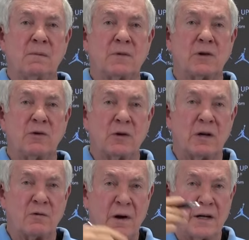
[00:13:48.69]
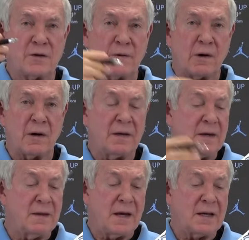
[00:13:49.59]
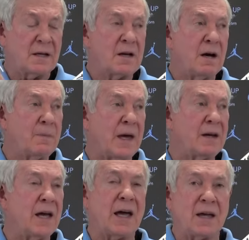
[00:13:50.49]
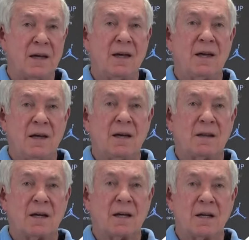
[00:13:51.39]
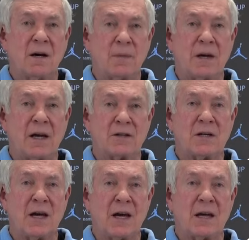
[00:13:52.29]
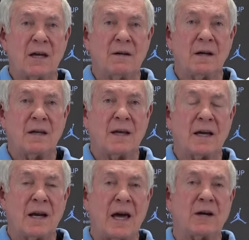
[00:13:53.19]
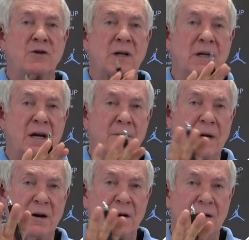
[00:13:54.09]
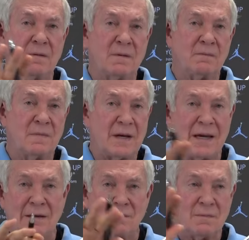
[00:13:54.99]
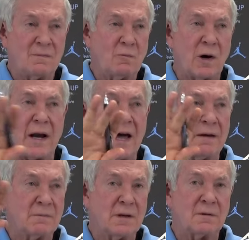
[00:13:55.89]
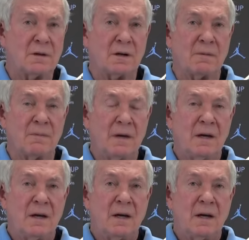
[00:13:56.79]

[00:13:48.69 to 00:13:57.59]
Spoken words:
so you can transfer, and then they can come that day. They can come the next day, and they can actually come here and eat, work out, get their